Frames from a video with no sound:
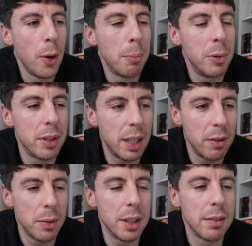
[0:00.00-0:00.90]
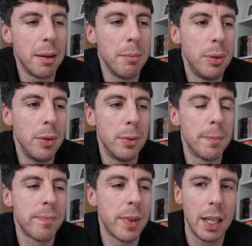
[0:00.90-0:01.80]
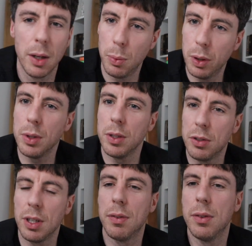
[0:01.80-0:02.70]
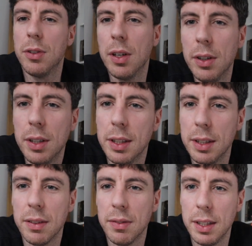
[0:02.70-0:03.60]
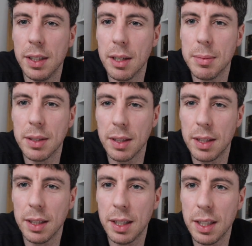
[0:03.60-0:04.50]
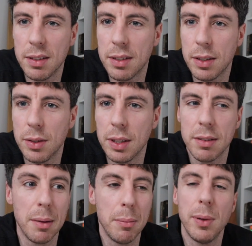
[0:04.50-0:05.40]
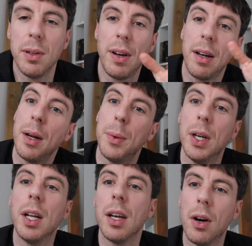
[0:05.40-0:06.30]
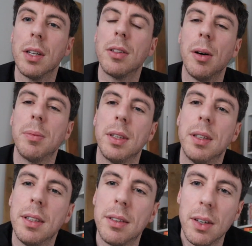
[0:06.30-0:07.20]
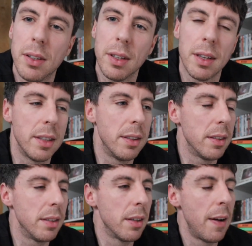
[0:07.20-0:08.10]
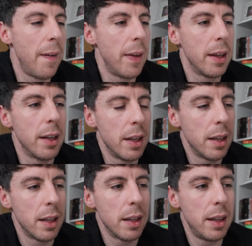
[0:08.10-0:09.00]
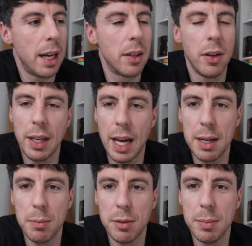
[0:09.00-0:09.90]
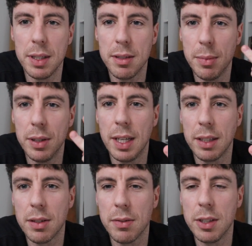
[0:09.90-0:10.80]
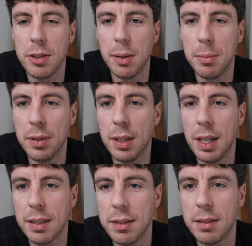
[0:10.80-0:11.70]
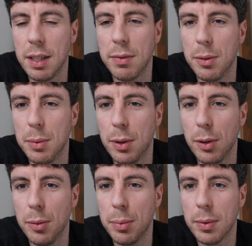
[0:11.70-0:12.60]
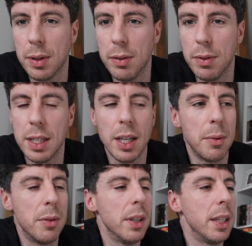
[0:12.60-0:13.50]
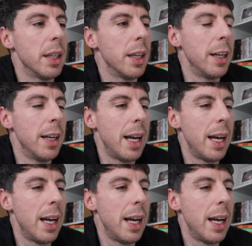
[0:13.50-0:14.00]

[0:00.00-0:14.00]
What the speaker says: But to give you an example, and I will use Sheffield United in this video because I think it's a good example of how early I adopted this kind of thesis. That guy came with me to my next 3 jobs at Leicester City Football Club. the Rico Arena,